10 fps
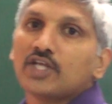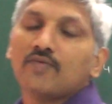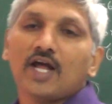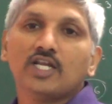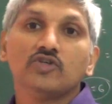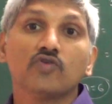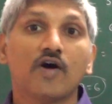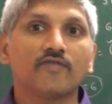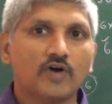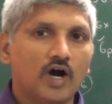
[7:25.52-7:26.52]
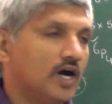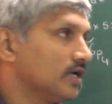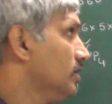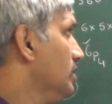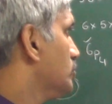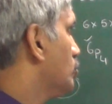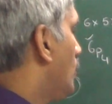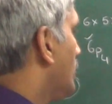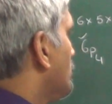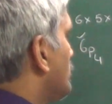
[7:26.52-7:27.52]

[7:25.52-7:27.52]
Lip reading: the value of r. So what is